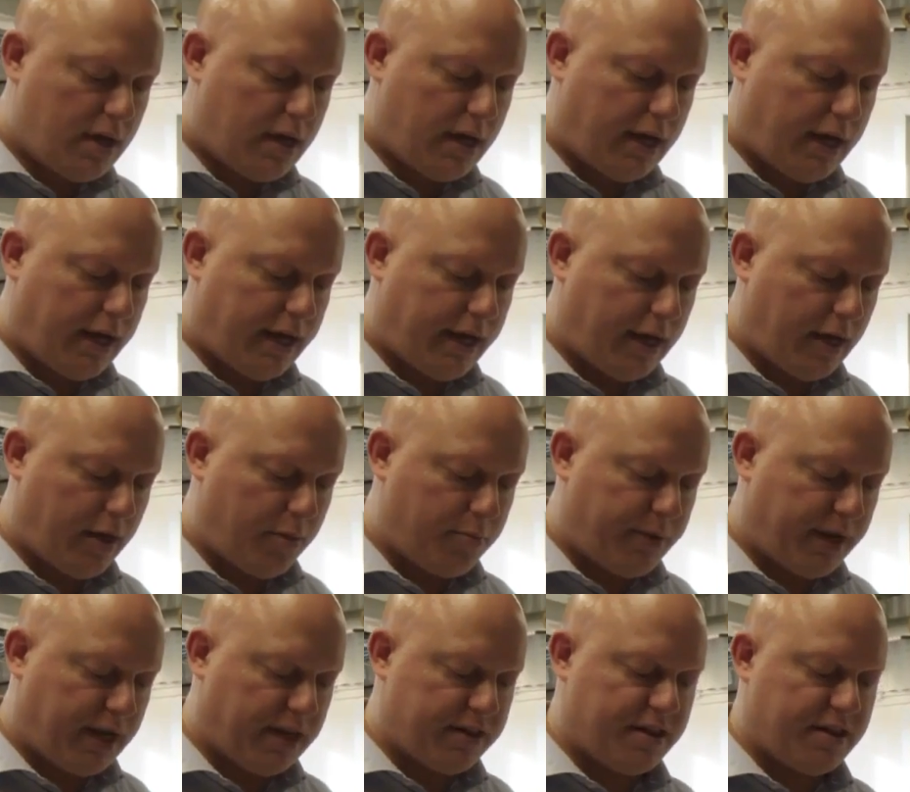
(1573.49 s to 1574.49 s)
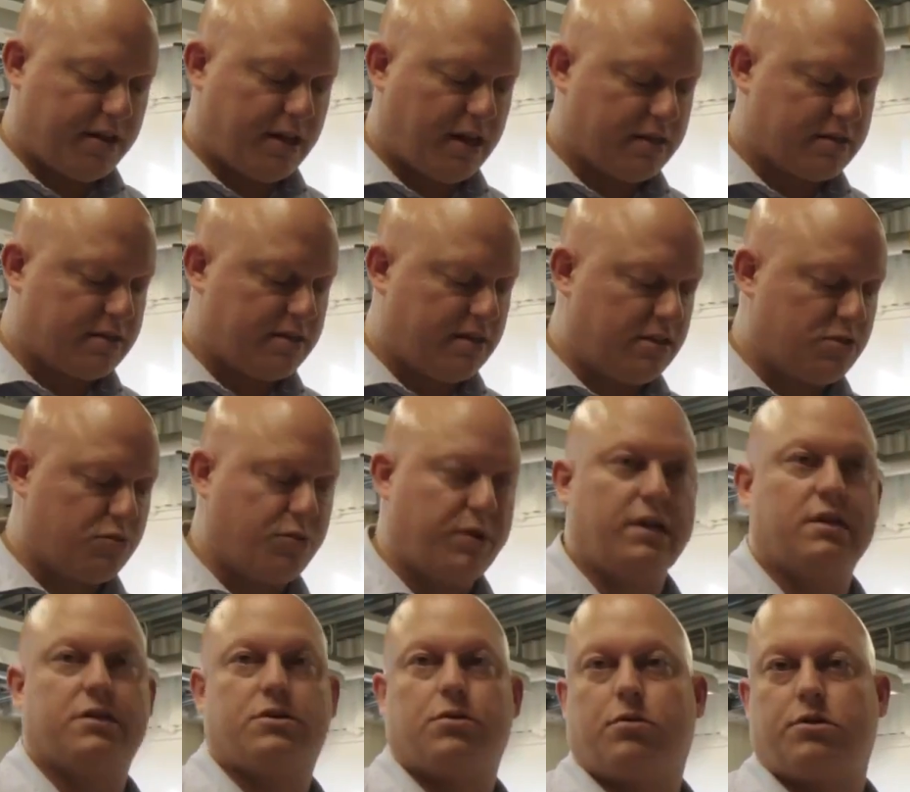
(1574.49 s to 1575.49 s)
But as these
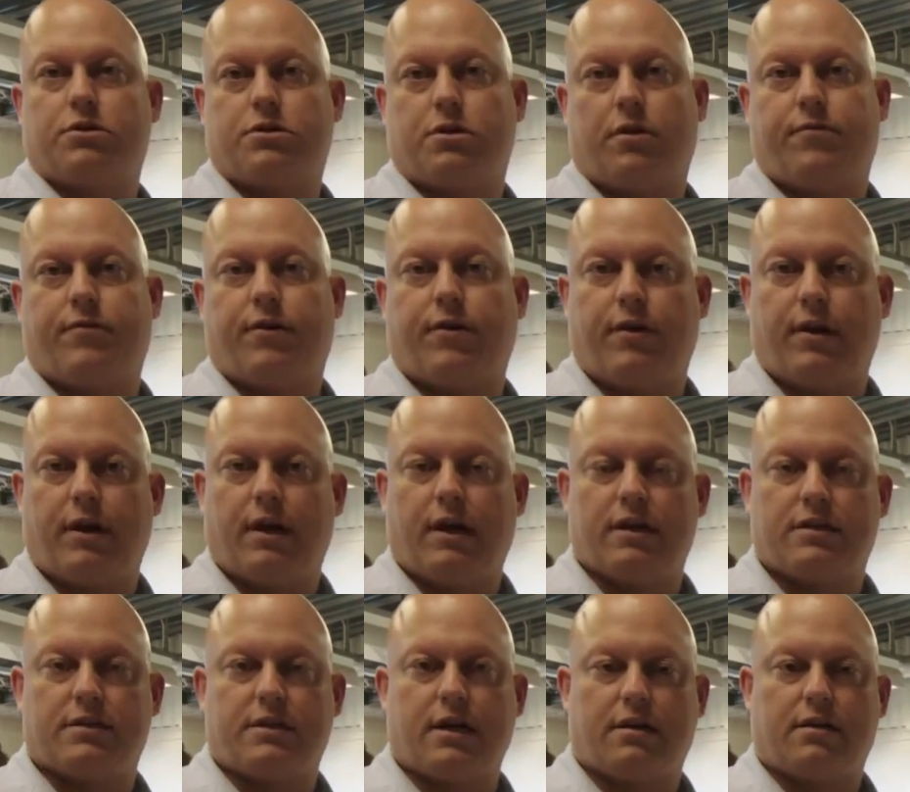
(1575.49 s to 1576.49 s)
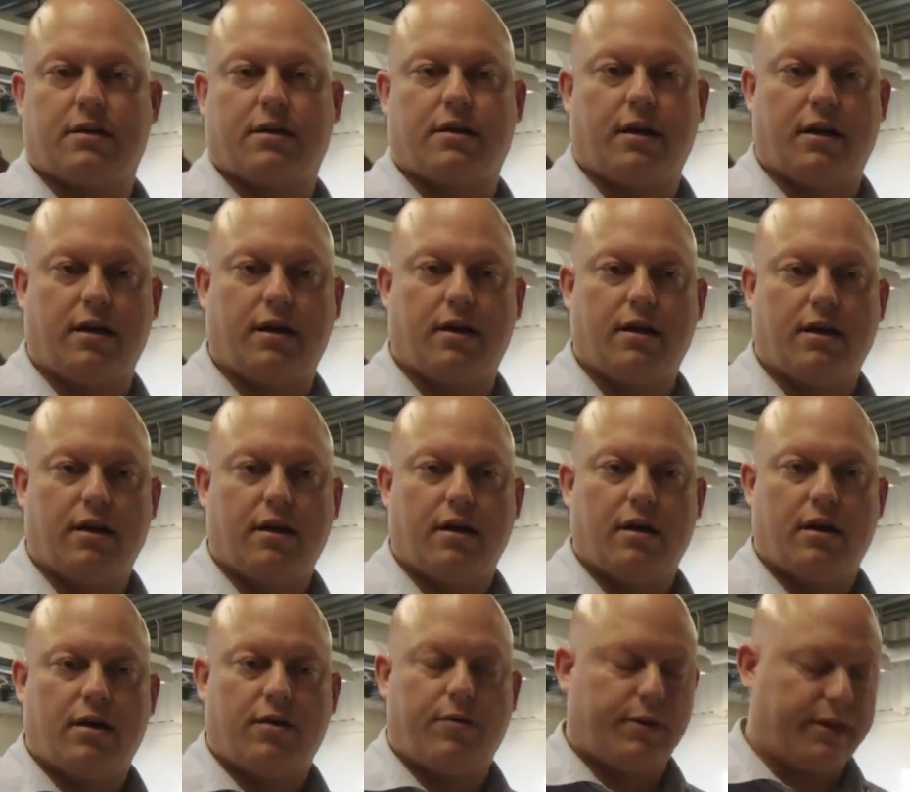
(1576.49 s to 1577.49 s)
wheels also are very aesthetically,
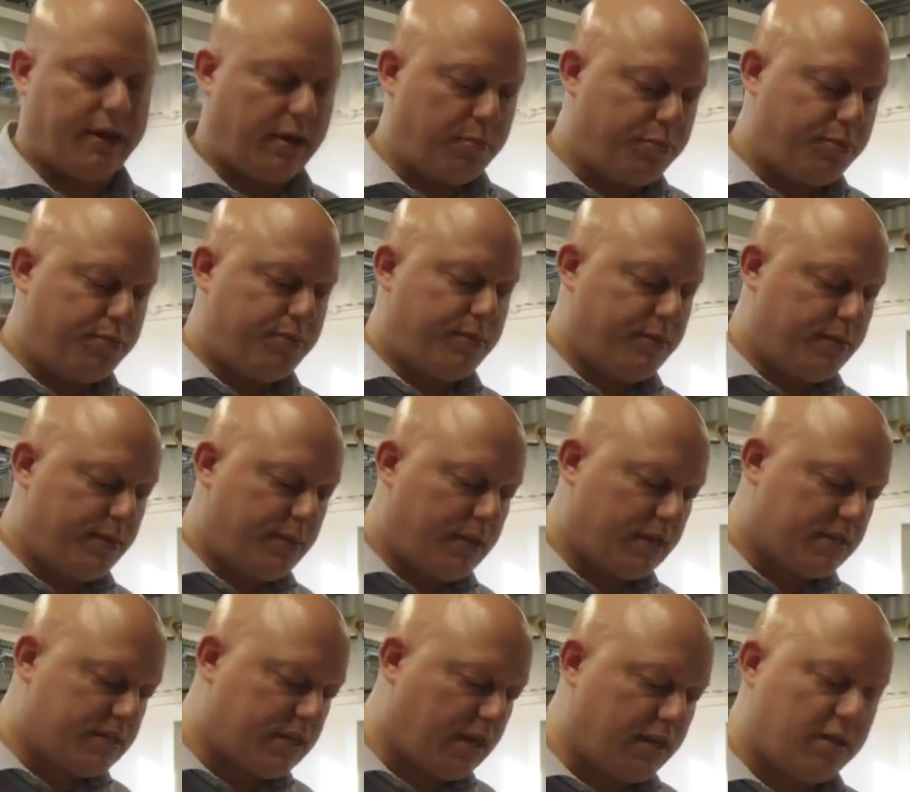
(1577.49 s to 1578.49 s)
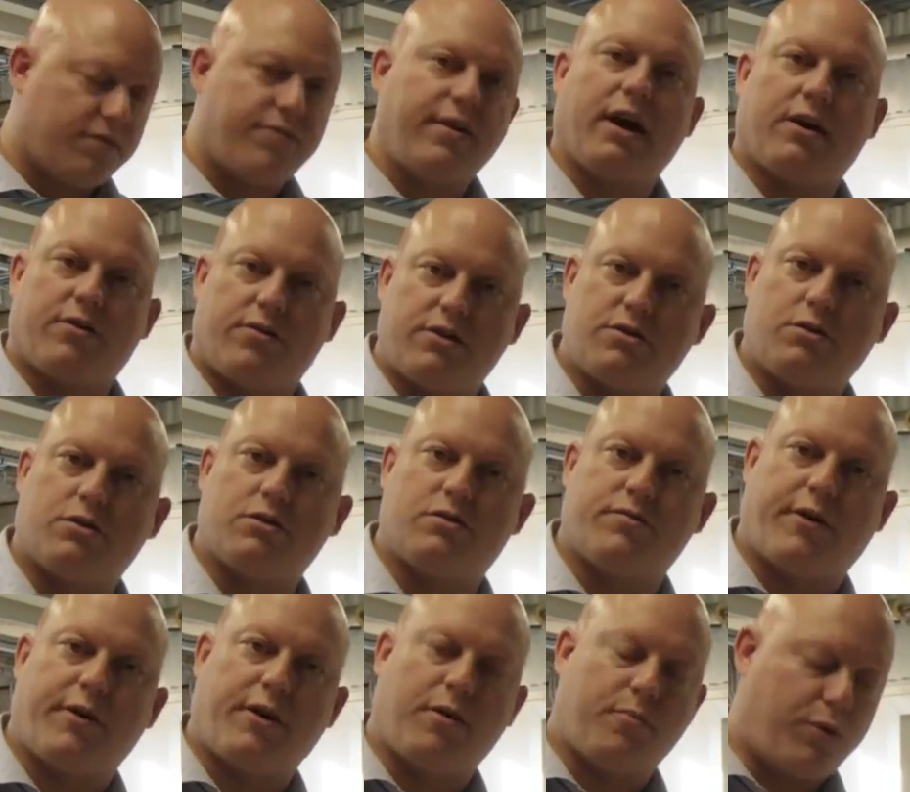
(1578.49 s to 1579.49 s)
well, the aesthetic factor is also
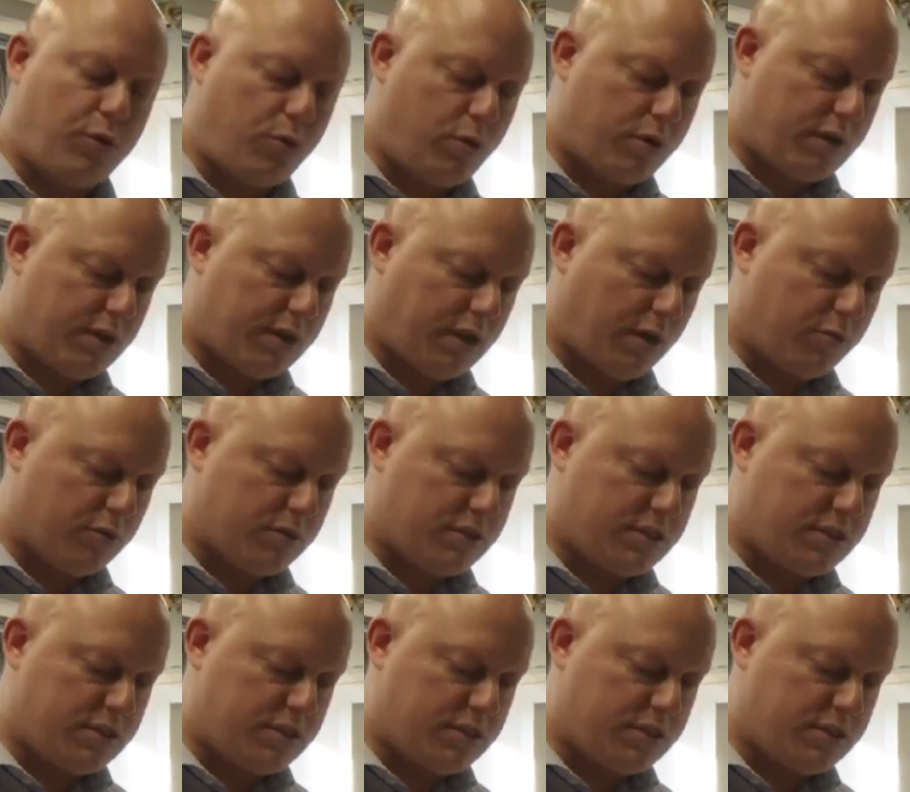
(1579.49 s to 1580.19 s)
very important. I would